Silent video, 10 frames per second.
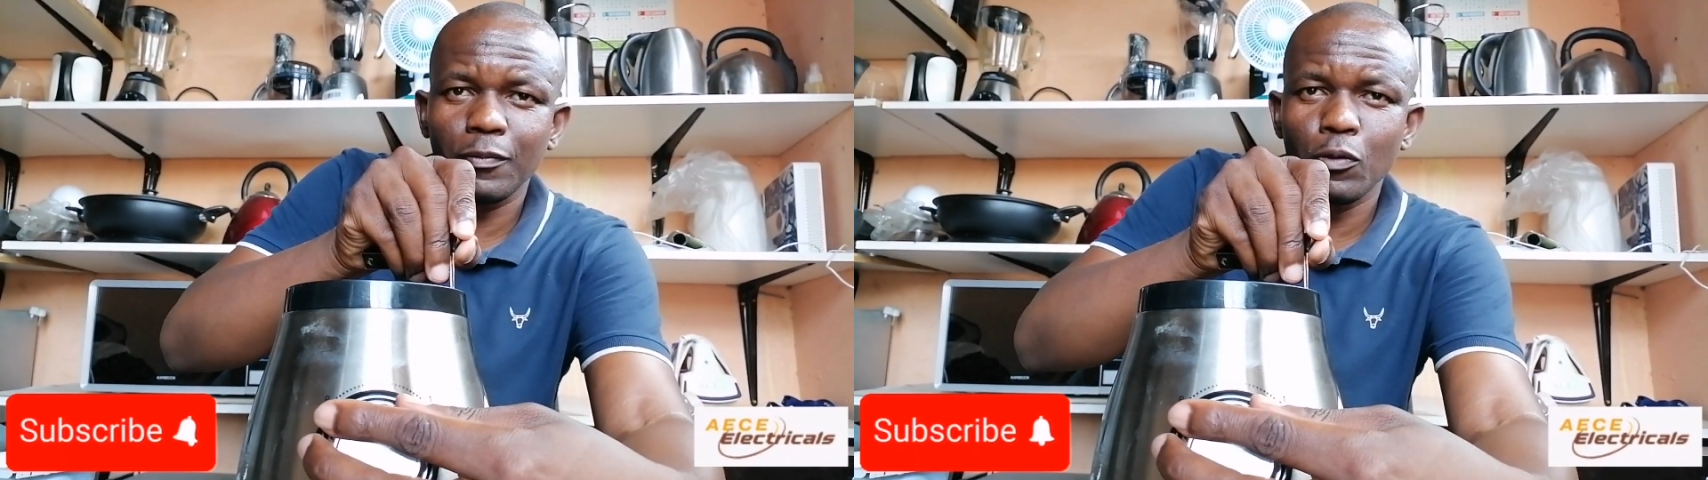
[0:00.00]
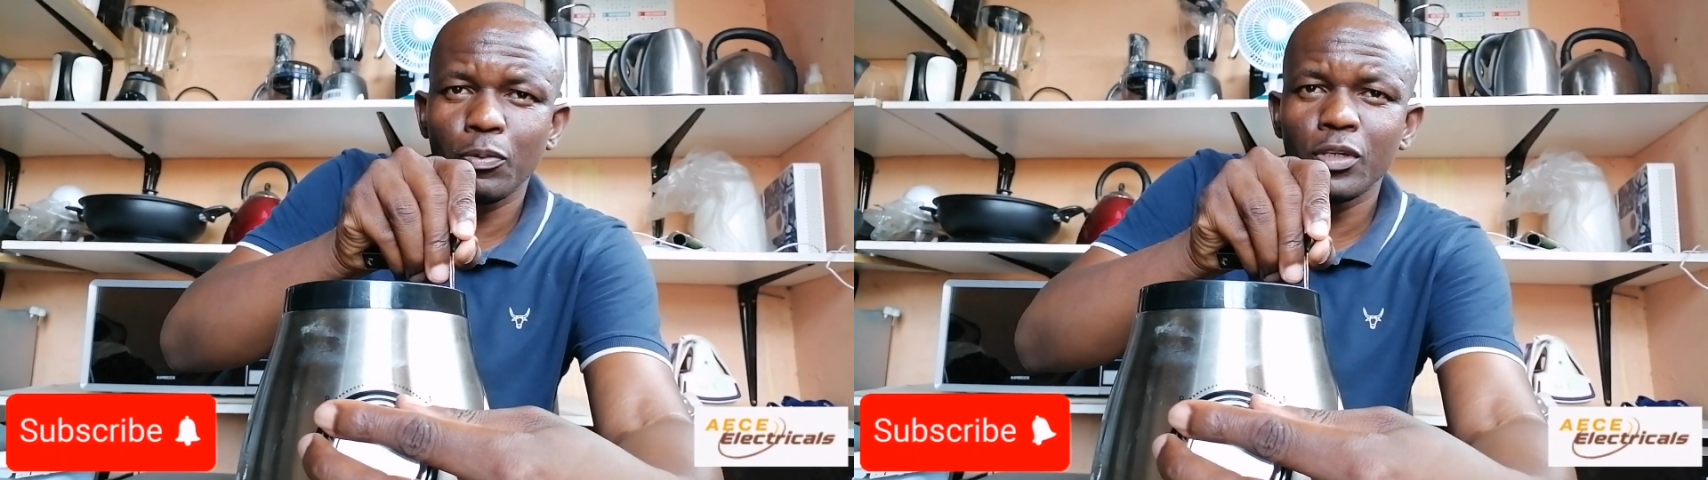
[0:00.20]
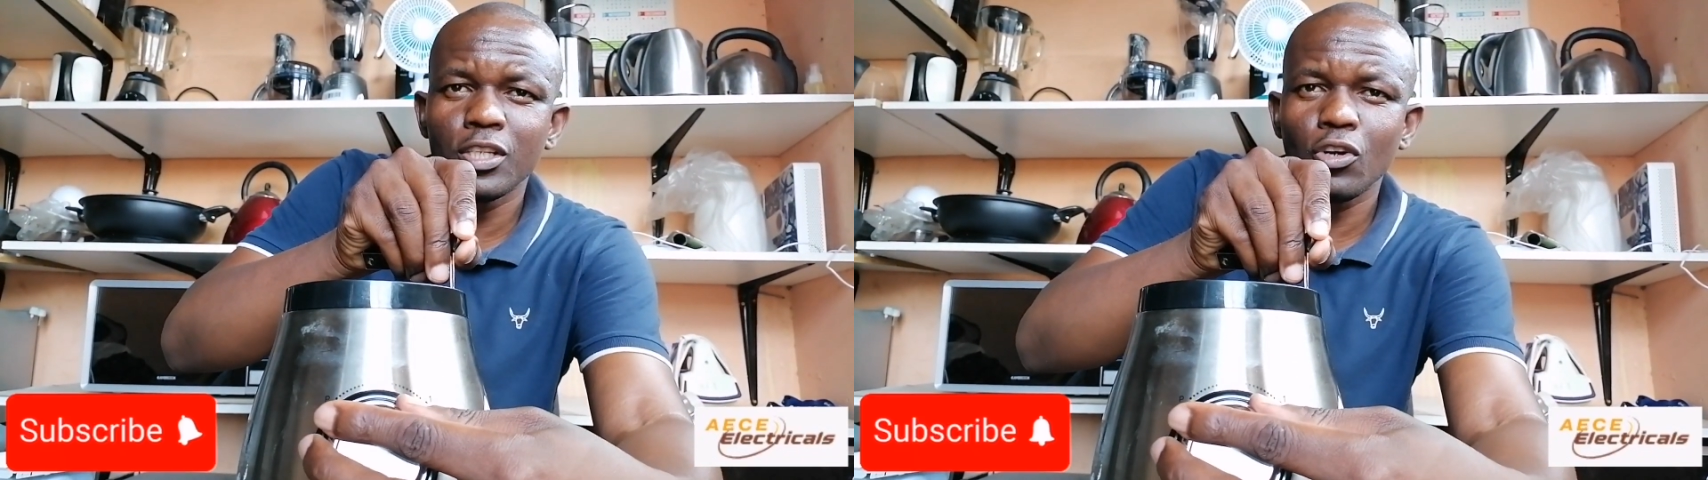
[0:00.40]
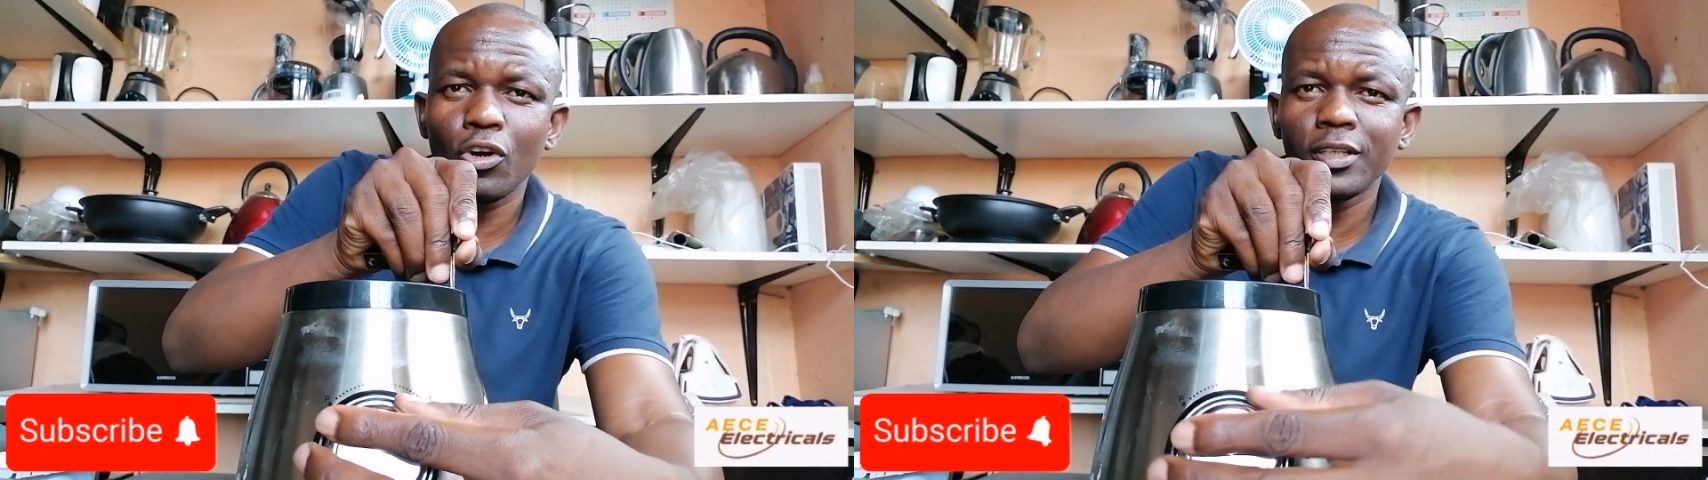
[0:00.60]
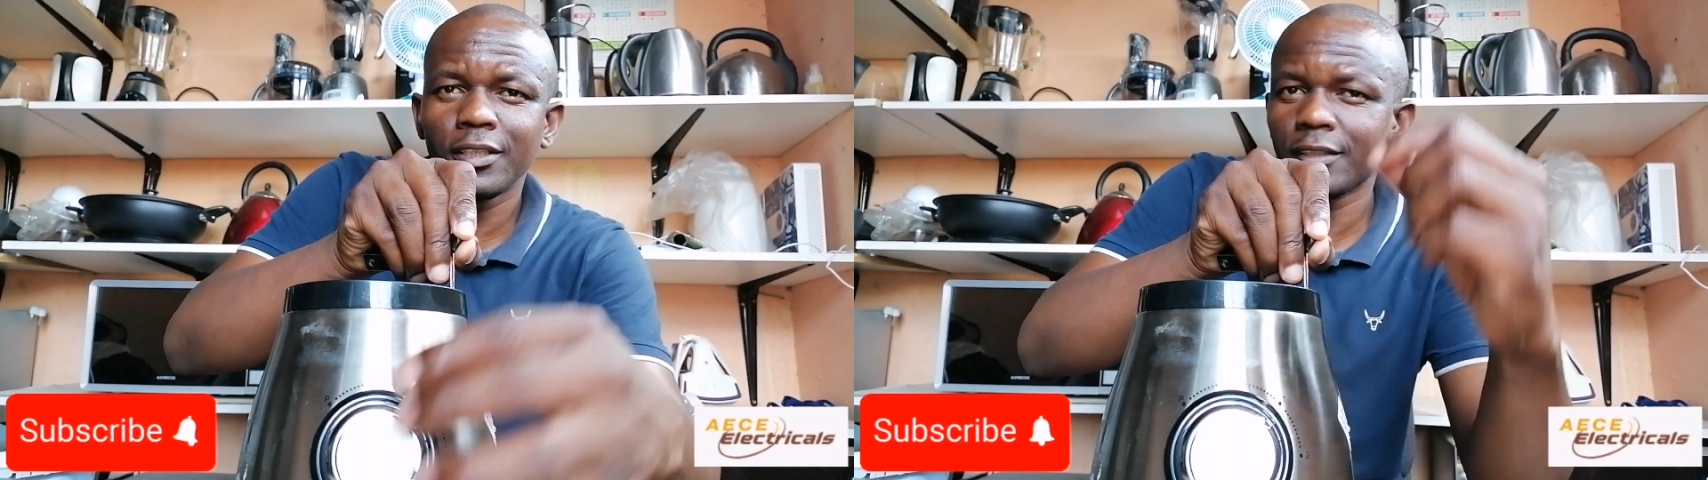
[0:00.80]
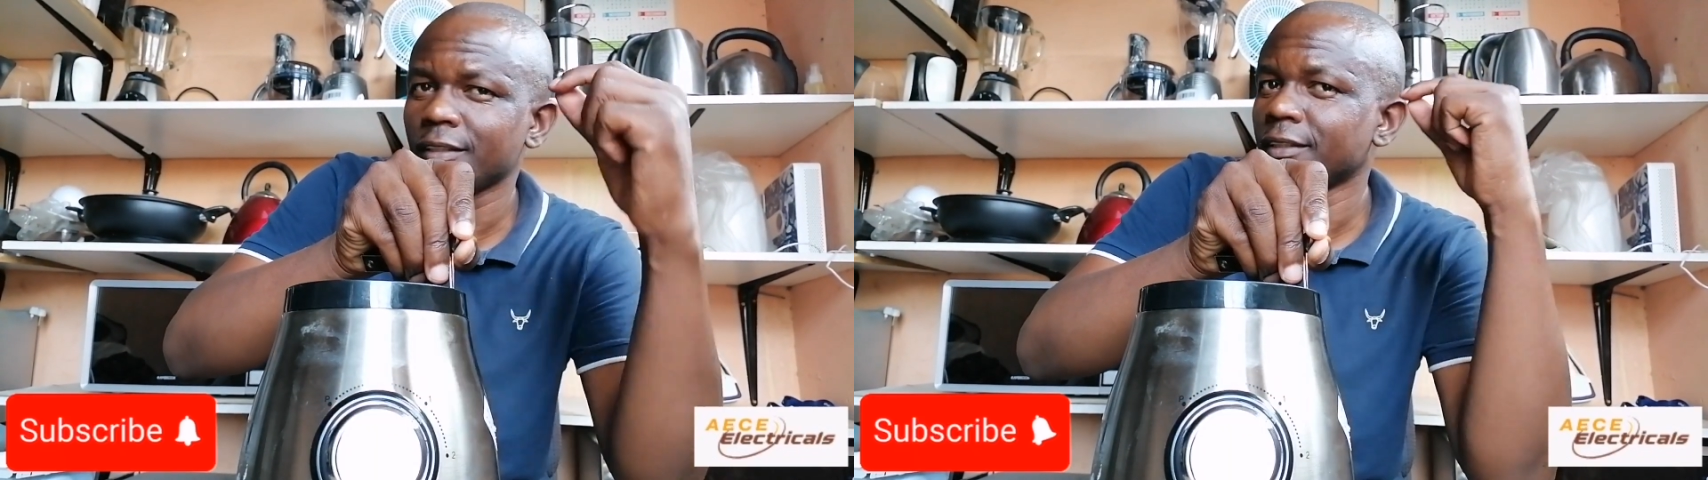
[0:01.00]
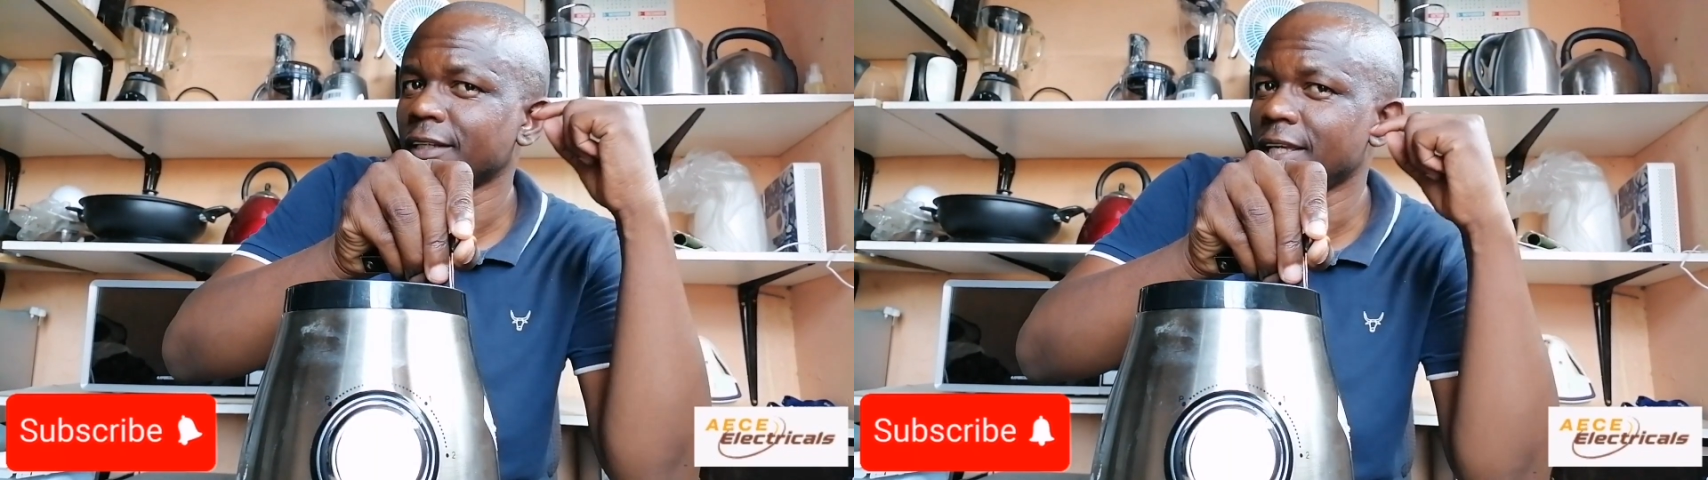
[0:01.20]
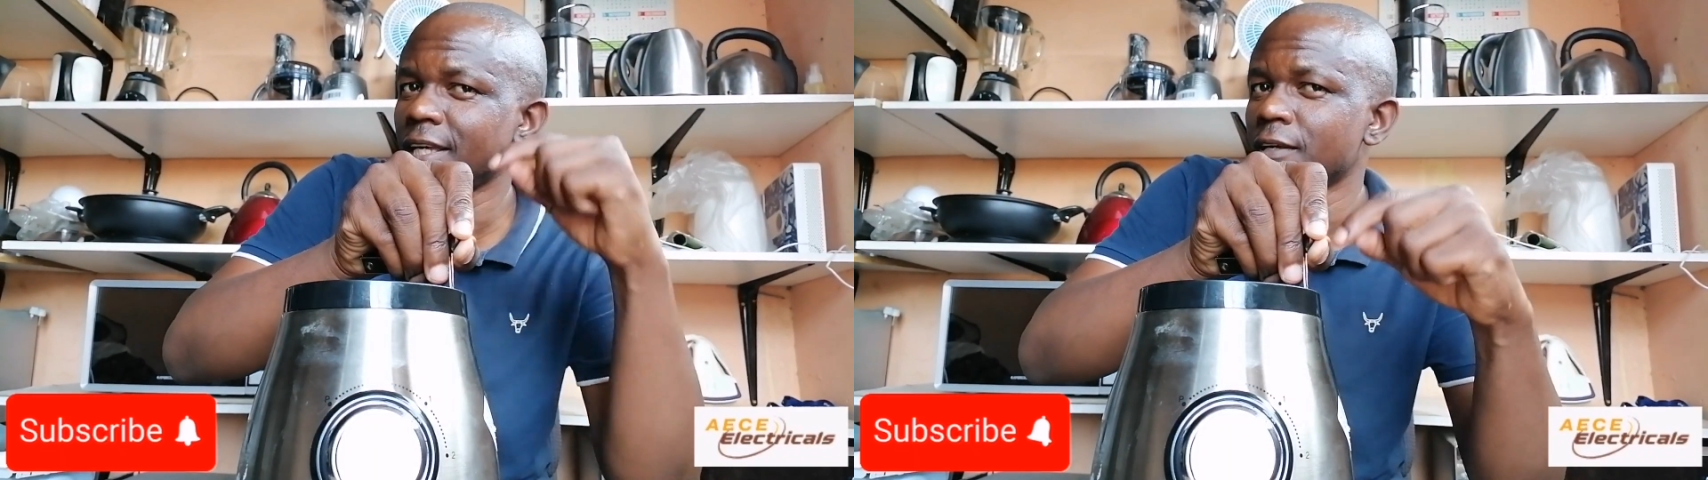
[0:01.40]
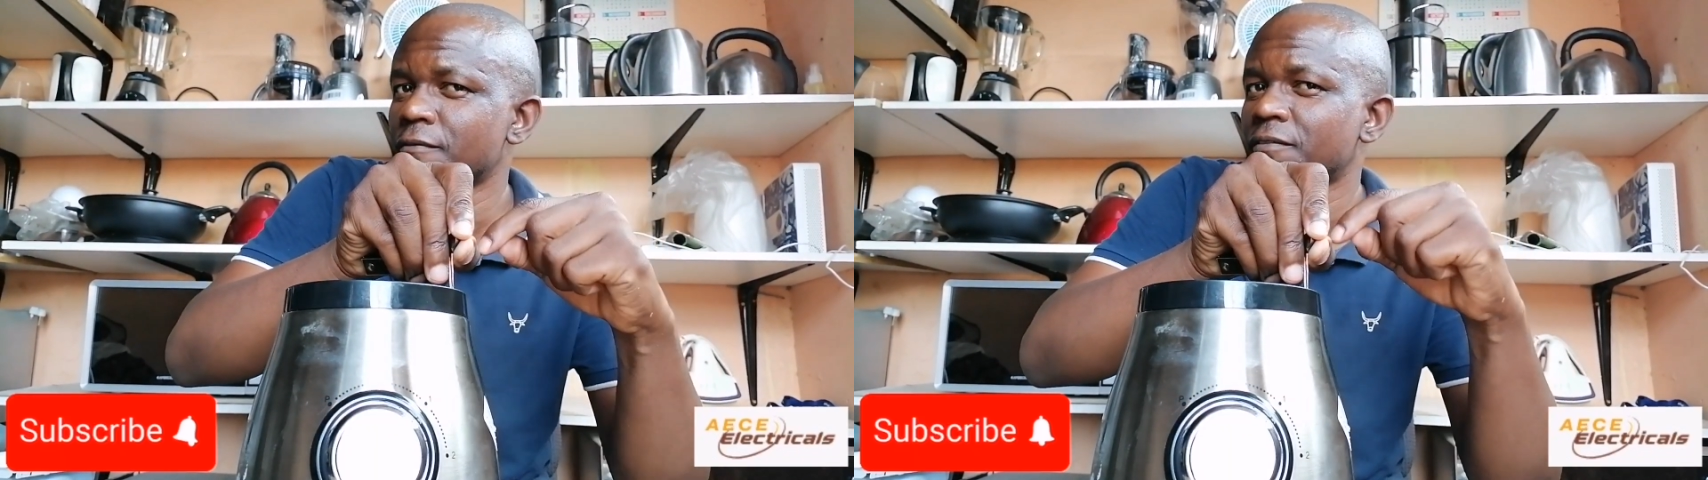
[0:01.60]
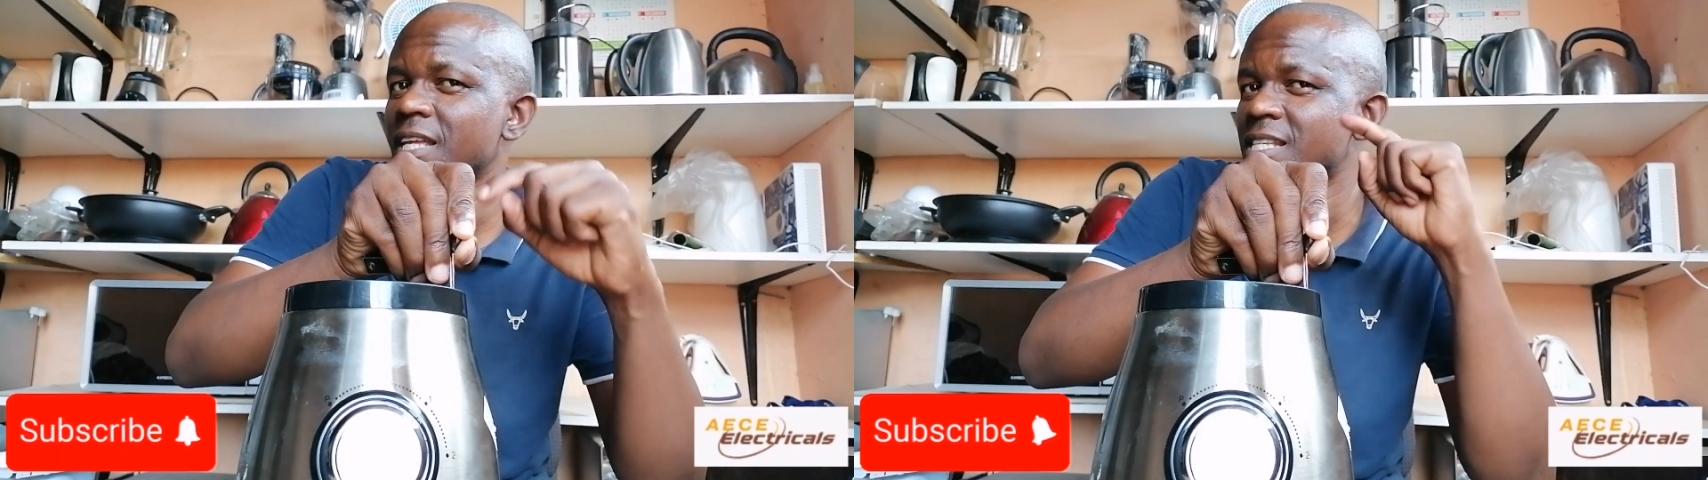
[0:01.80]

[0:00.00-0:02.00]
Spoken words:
you put it on. If